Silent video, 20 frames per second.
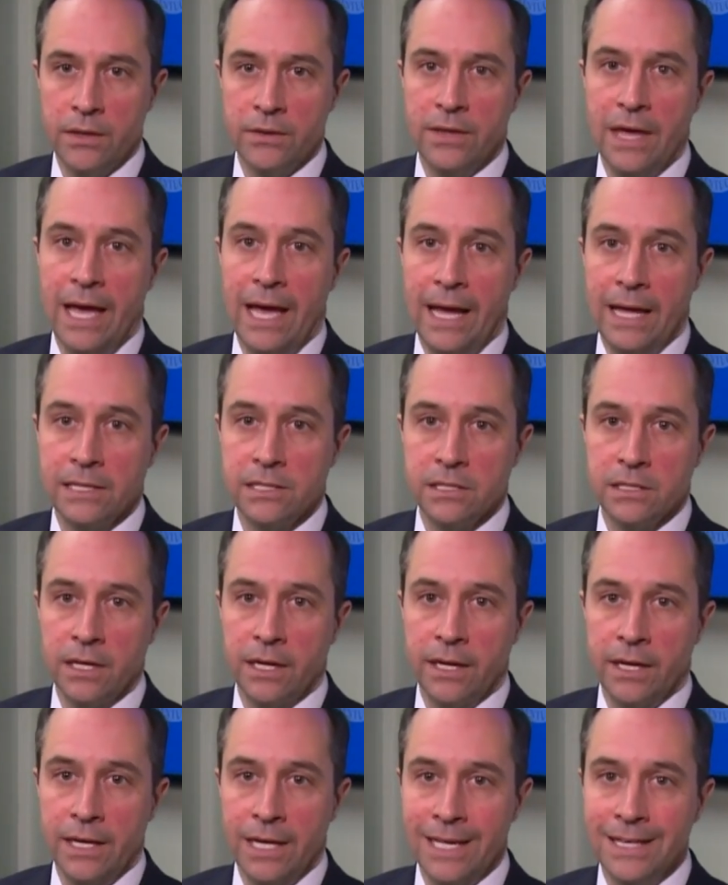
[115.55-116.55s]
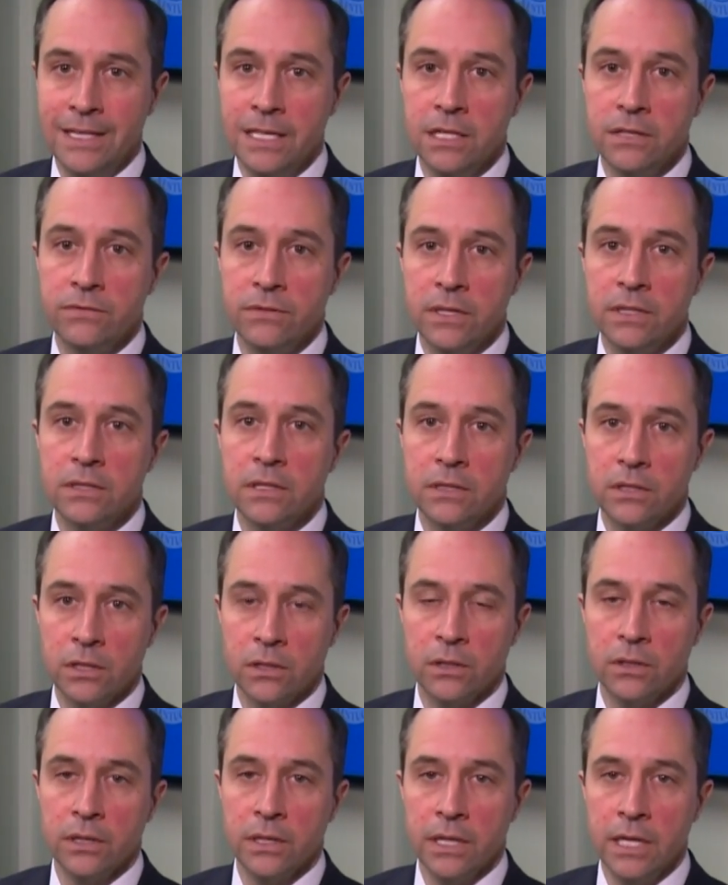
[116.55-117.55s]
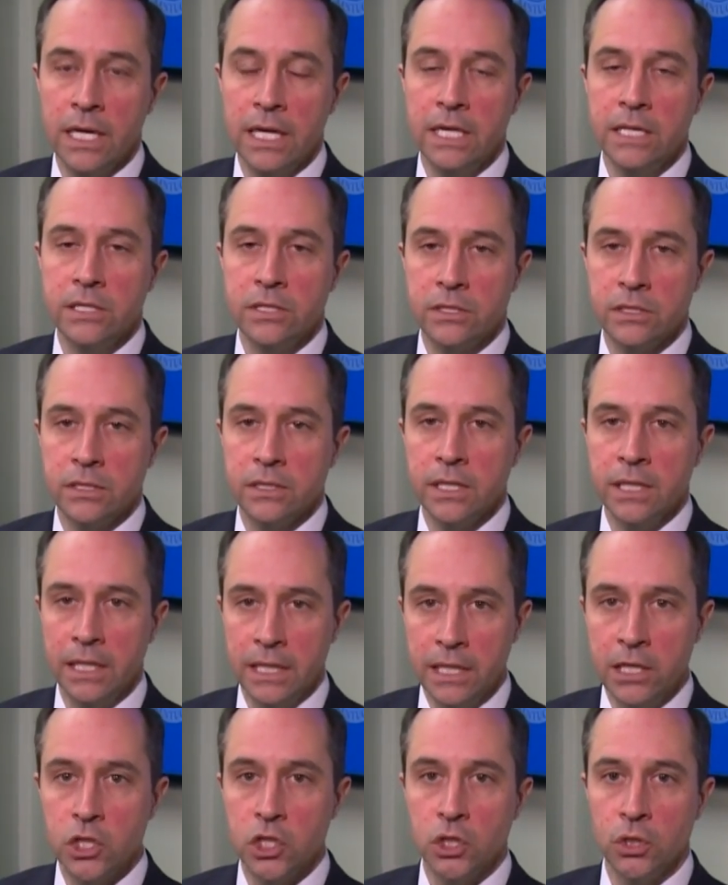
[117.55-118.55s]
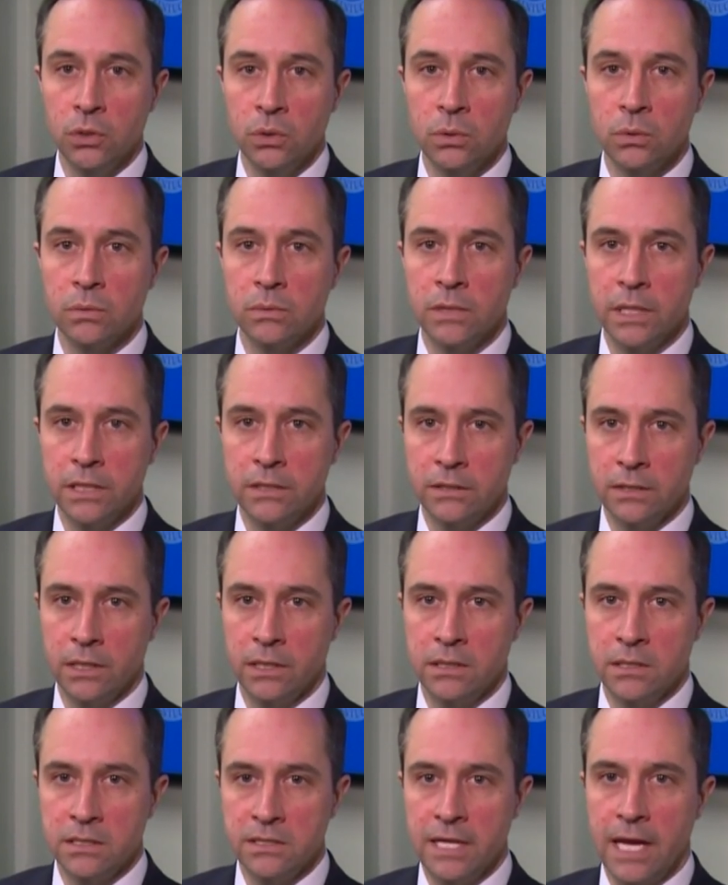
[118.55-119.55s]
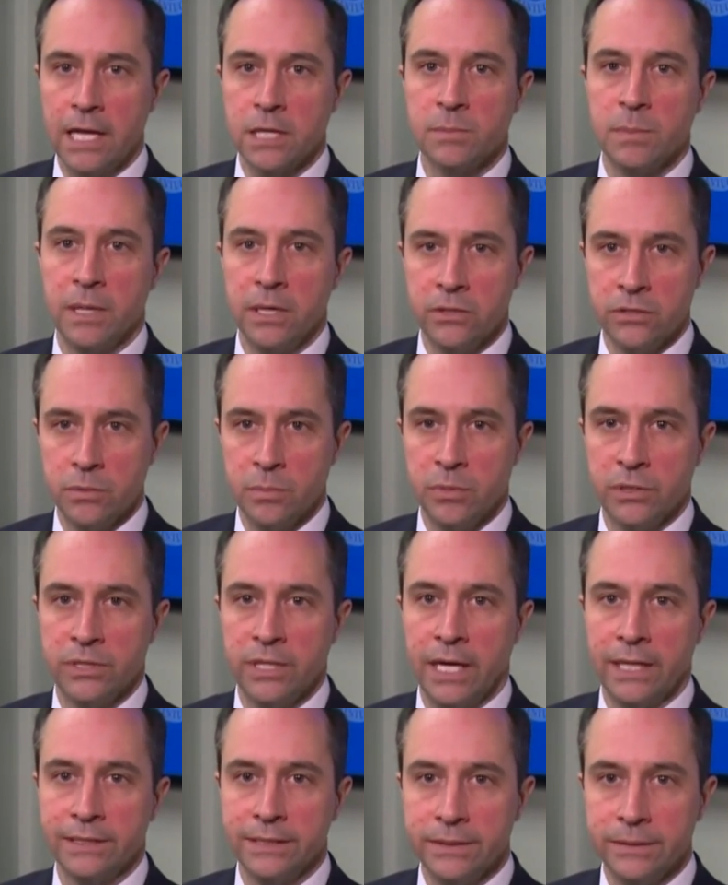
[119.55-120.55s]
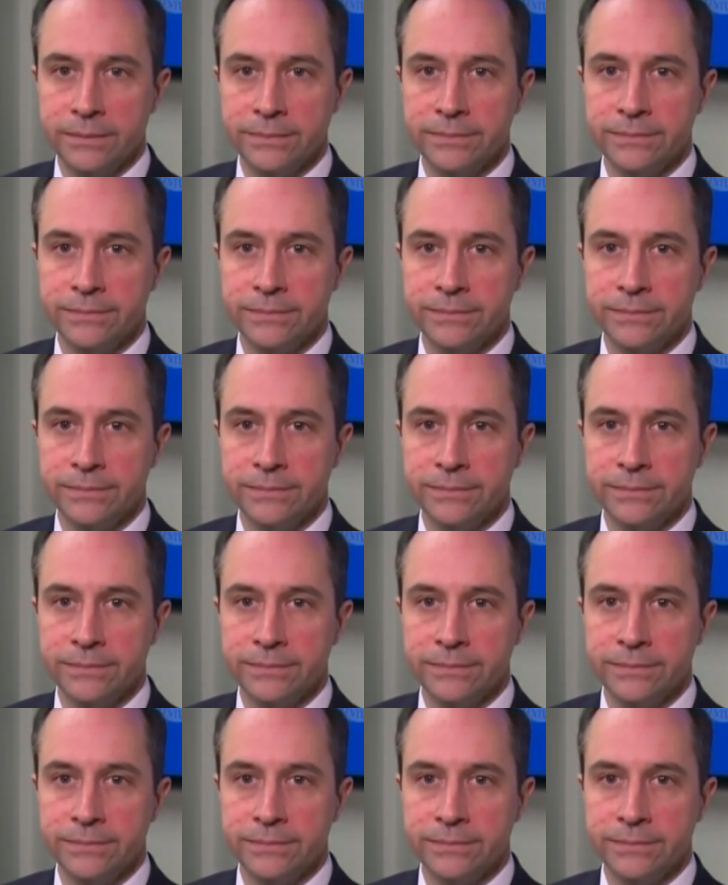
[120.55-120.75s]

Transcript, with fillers: that uh, in the event that there is an issue that uh, the taxpayers are protected.